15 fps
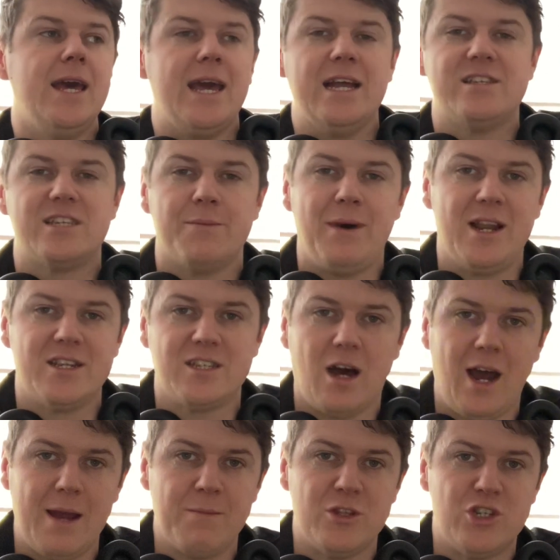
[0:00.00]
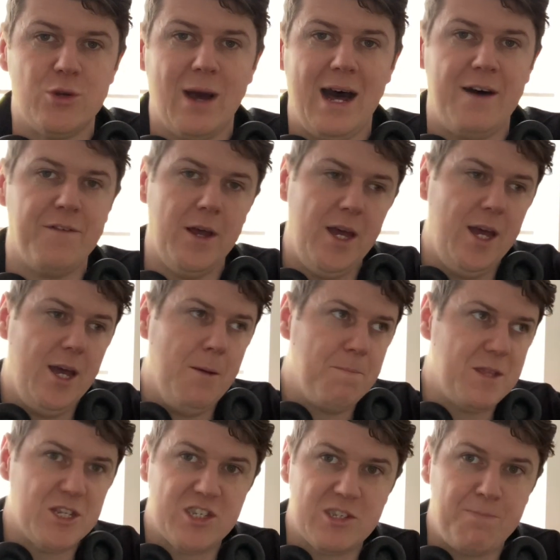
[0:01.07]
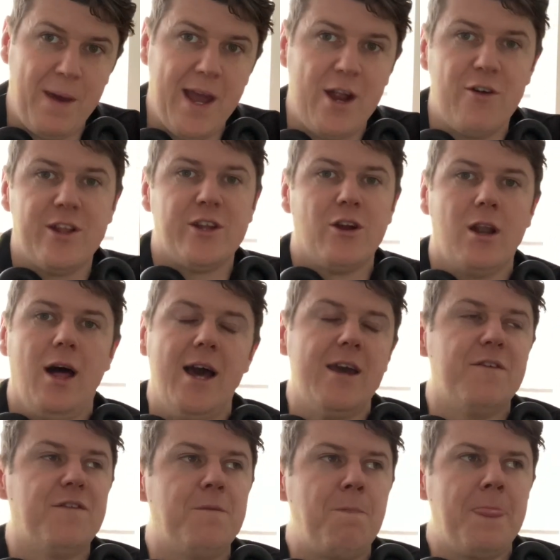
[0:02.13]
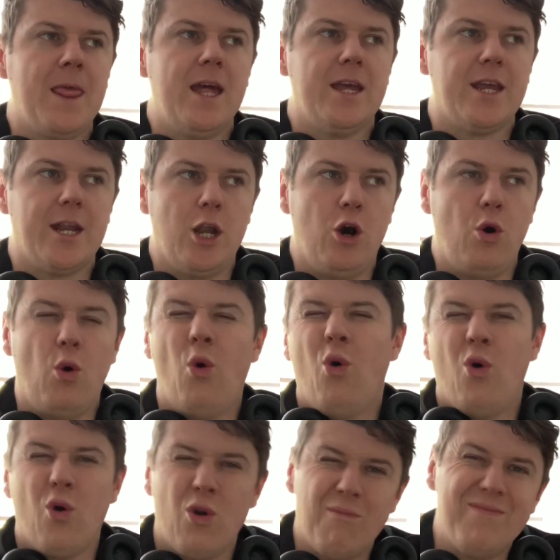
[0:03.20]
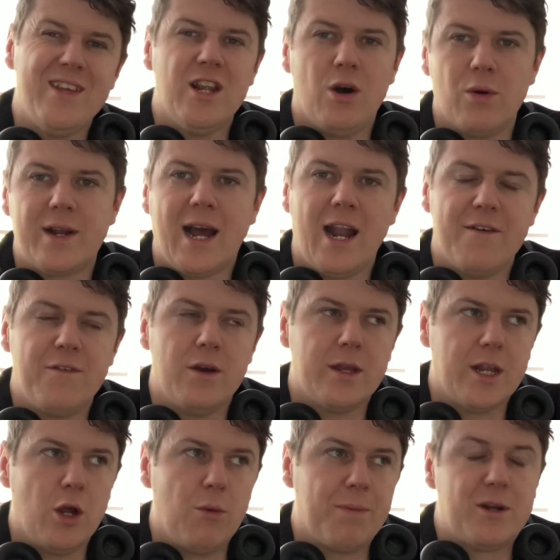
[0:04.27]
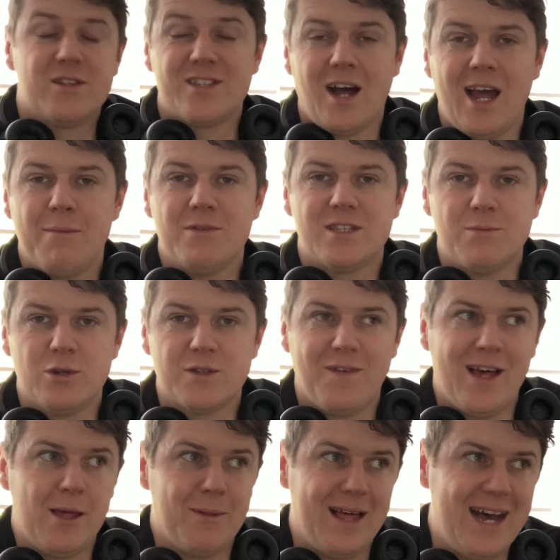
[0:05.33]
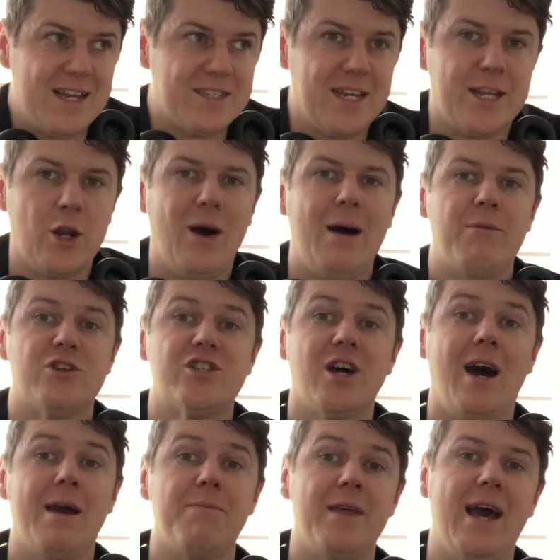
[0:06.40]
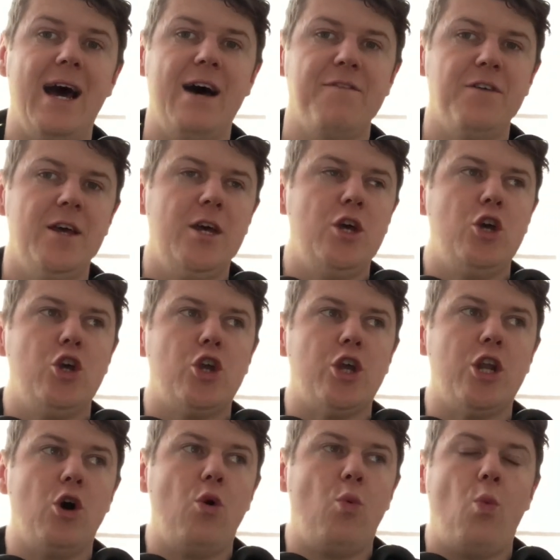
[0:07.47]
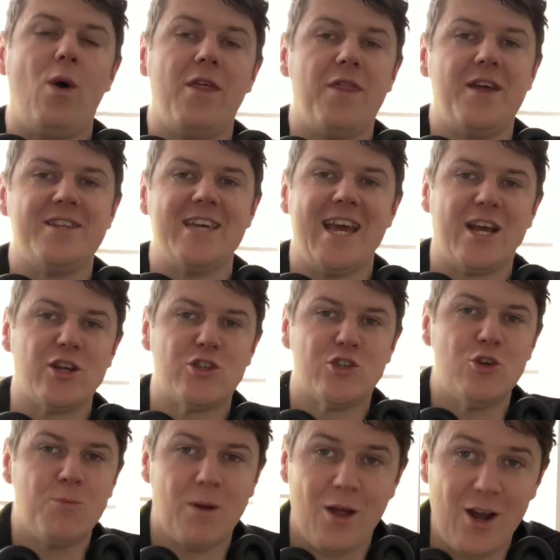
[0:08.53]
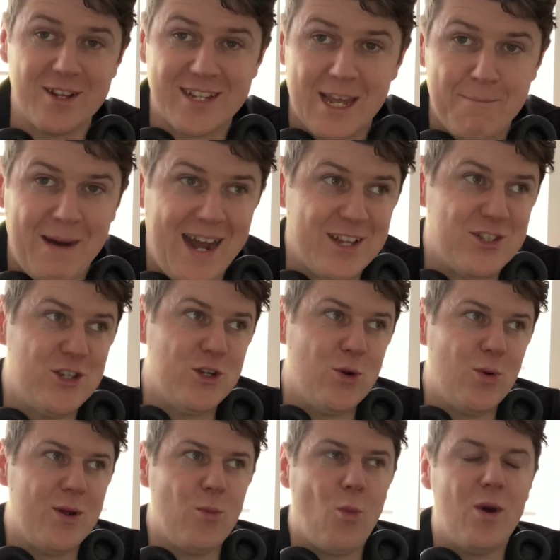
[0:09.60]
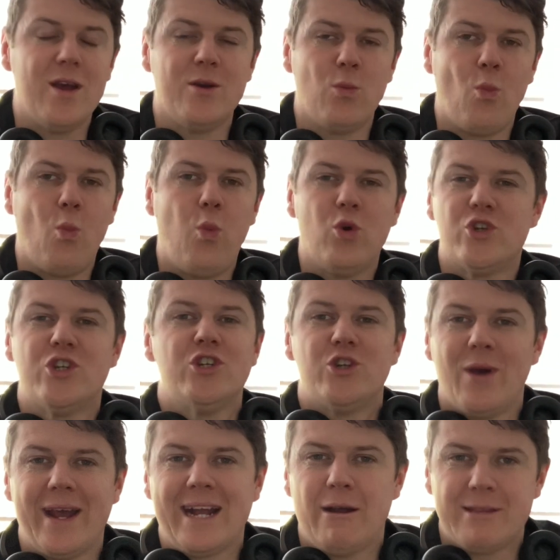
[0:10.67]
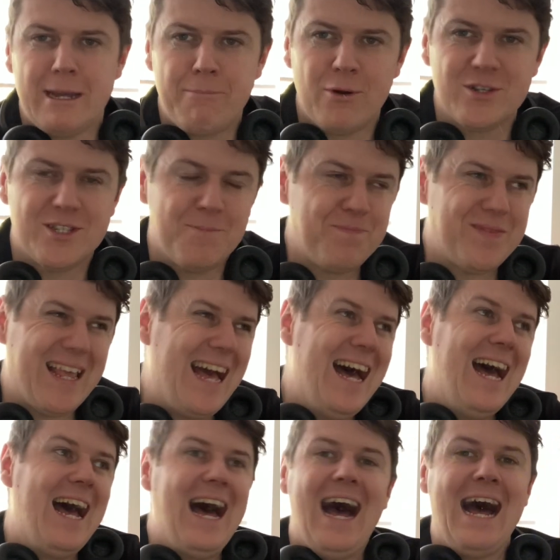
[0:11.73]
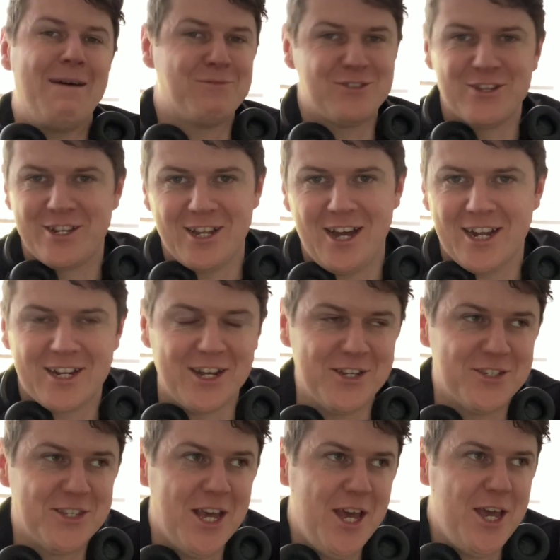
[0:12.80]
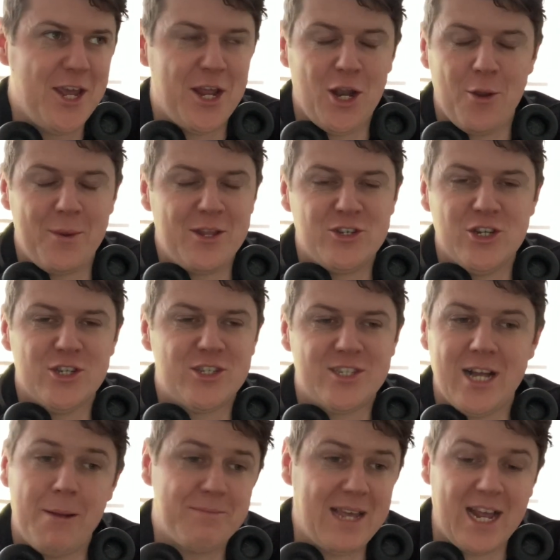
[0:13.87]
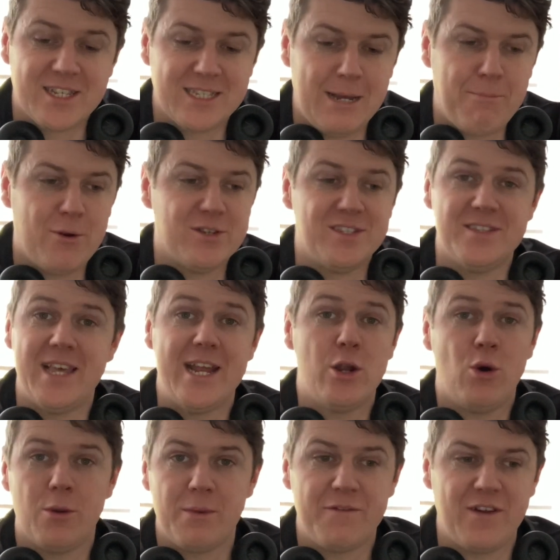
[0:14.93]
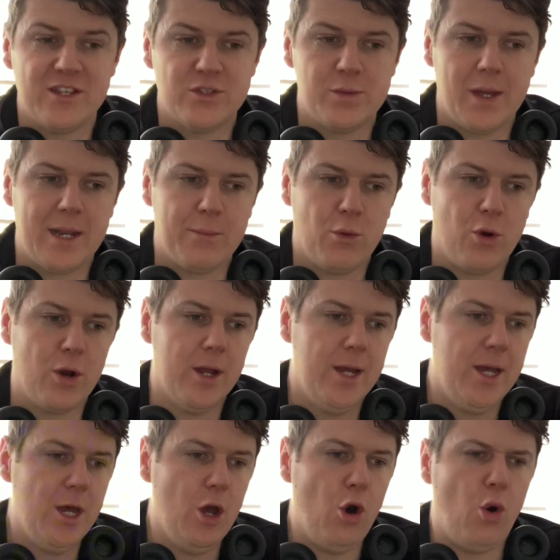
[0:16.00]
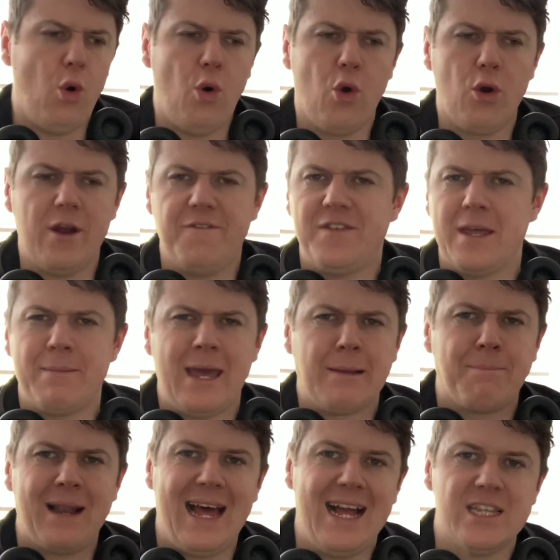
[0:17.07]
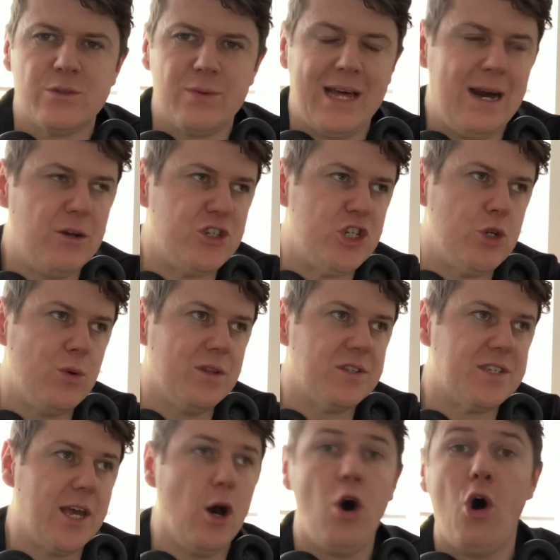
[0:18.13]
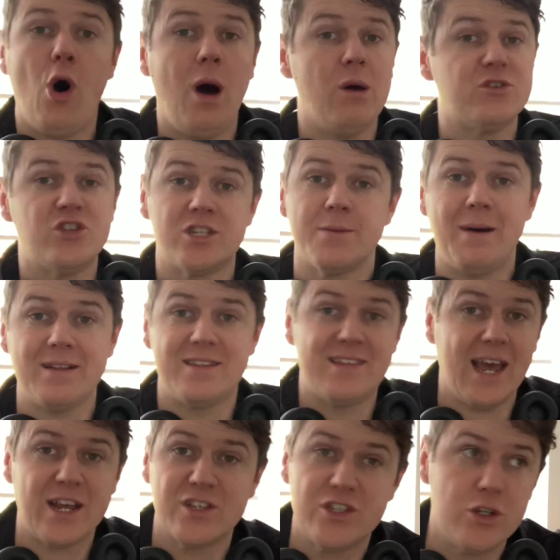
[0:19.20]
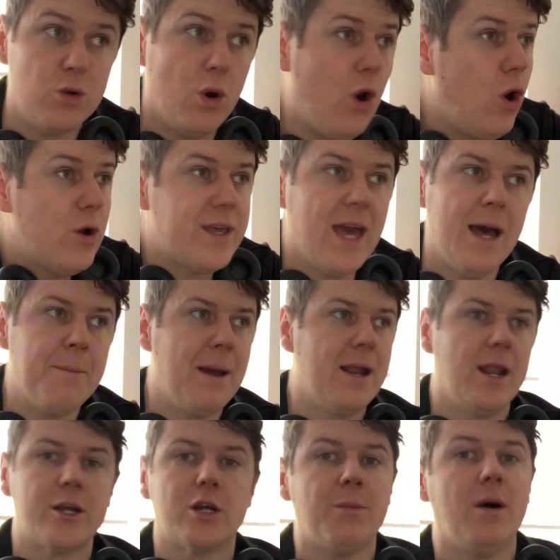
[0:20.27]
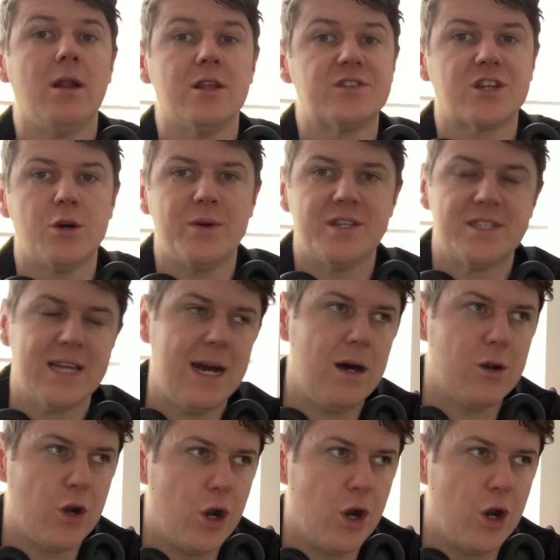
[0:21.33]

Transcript: It's the amount of time that you have spare in your life, you know, or, you know, kind of, you know, because time is the most valuable asset, you know, how much time they have, you know, whether they take super long to get back to you. Should you hang out with that person? Absolutely not, guys. You know what I mean? Just stop texting that person. They don't want to be friends with you anymore. Or if they make plans without you and say, oh, I was just about to text you. Oh, yeah, man. Like, come on, let's go into town.